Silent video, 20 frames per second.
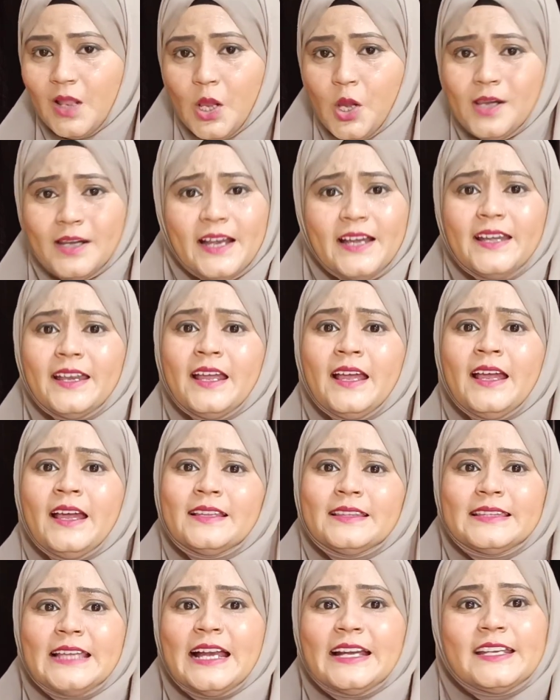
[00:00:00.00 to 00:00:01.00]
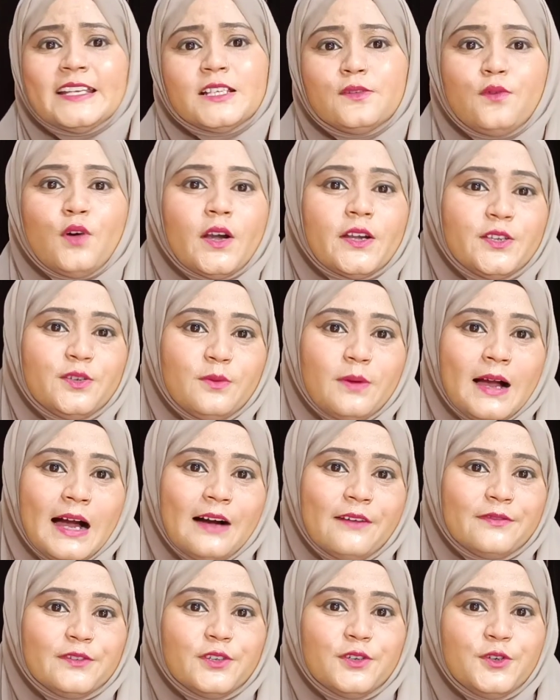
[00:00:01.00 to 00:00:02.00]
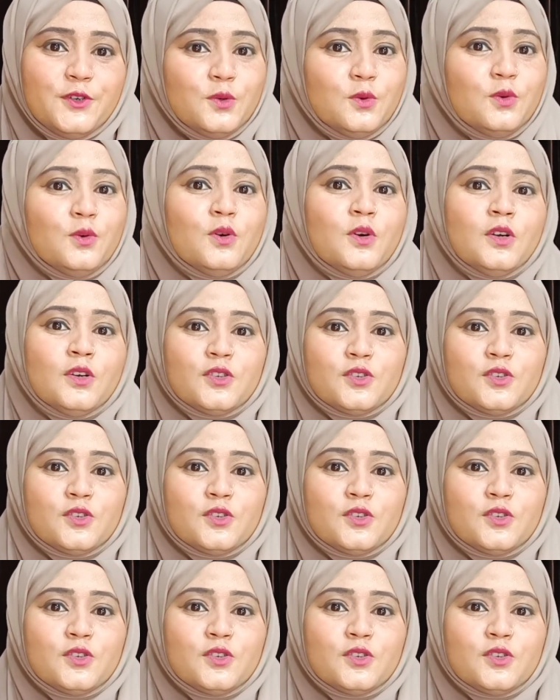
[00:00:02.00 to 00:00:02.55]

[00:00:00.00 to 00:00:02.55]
Alright, that is what you have to do.